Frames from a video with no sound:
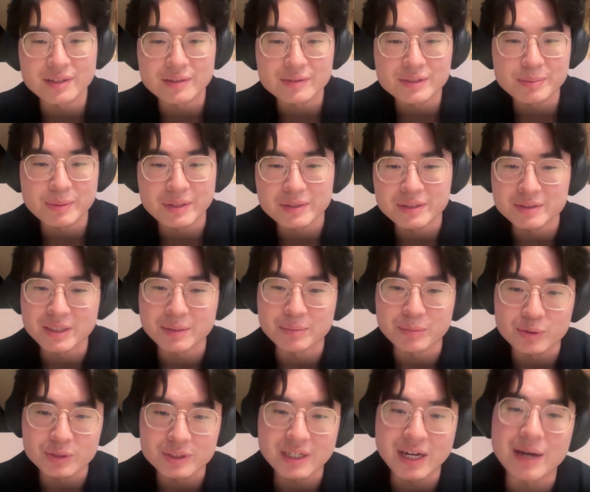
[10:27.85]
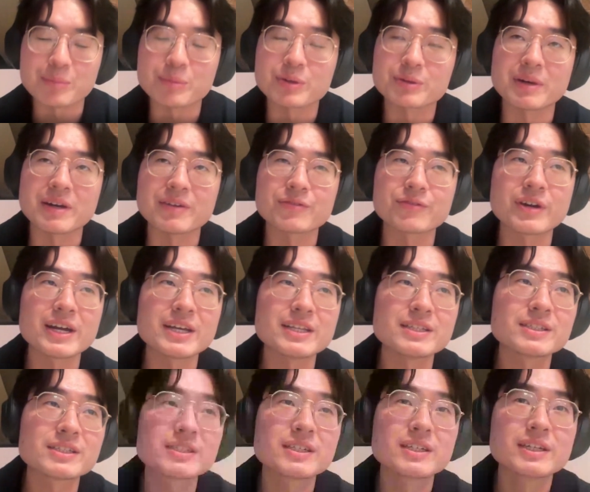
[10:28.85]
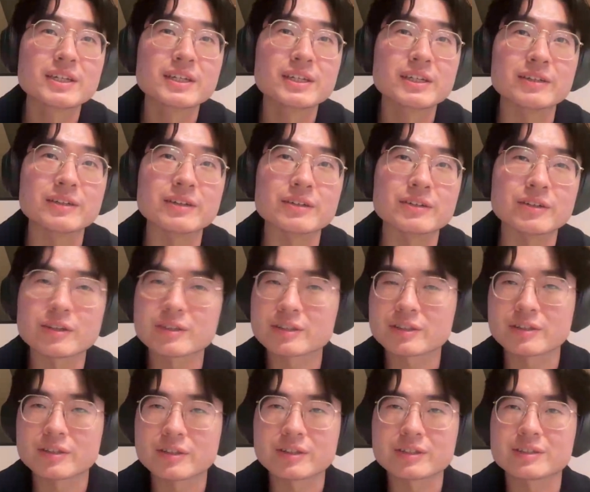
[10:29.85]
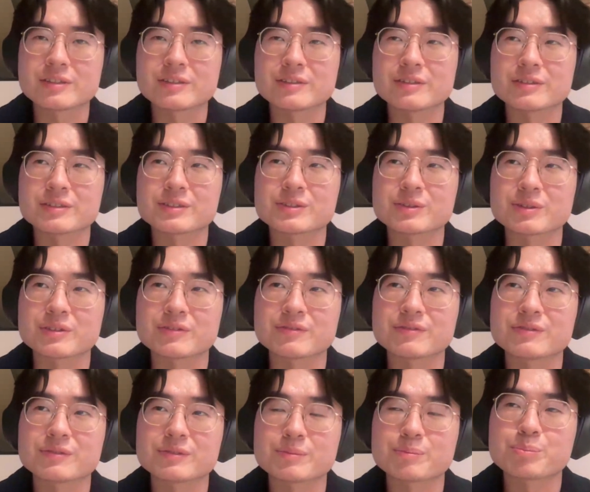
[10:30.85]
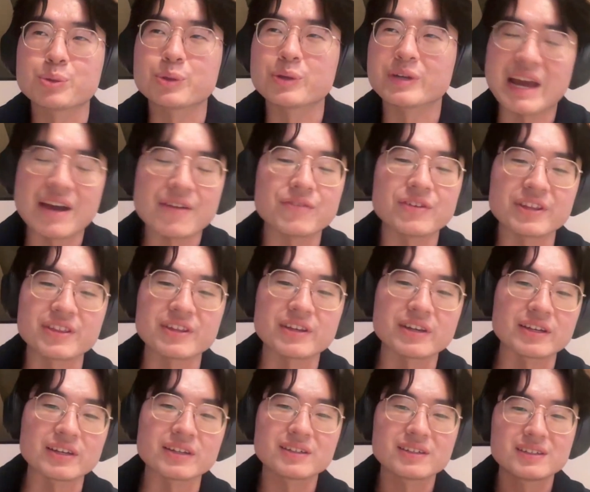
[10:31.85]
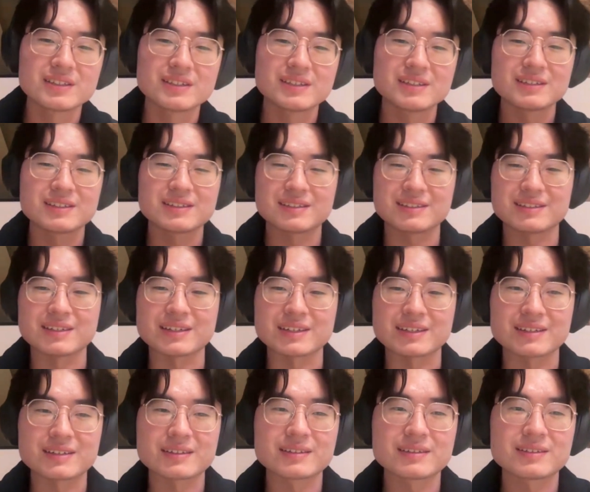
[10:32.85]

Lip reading: Spend some more time with my friends. Not you sort of put everything, like